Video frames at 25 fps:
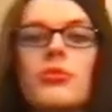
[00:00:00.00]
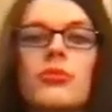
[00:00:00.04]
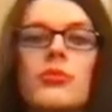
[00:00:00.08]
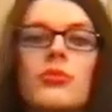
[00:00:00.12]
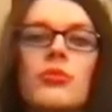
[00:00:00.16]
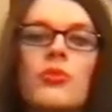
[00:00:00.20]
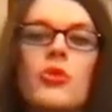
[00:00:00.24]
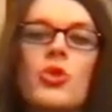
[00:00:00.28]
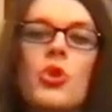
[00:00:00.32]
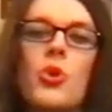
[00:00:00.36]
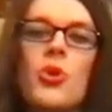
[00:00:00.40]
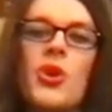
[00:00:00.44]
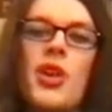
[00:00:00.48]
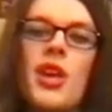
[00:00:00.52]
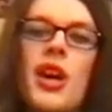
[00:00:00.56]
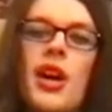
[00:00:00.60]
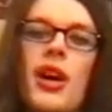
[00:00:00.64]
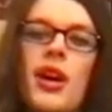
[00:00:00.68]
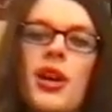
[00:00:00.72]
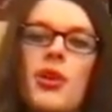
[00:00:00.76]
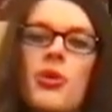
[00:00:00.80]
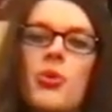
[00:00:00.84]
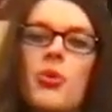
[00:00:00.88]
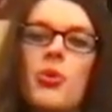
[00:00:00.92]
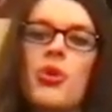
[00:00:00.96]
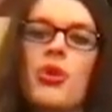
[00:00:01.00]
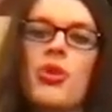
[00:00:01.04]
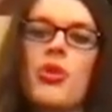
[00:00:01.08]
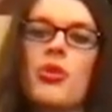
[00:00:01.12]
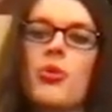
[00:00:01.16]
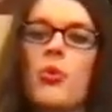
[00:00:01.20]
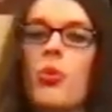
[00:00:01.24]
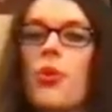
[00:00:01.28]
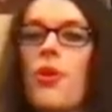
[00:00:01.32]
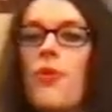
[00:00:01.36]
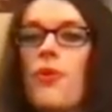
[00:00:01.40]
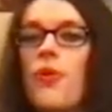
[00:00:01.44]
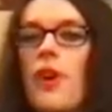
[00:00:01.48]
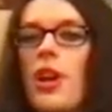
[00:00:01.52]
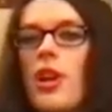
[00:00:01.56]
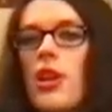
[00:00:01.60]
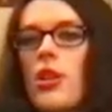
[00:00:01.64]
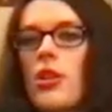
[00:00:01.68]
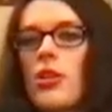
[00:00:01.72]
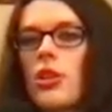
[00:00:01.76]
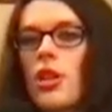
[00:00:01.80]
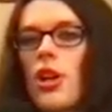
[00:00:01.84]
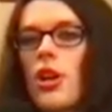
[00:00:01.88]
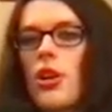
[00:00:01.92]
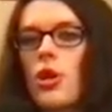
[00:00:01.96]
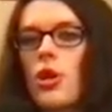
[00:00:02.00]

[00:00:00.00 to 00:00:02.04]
So yeah, we're fighting a lot of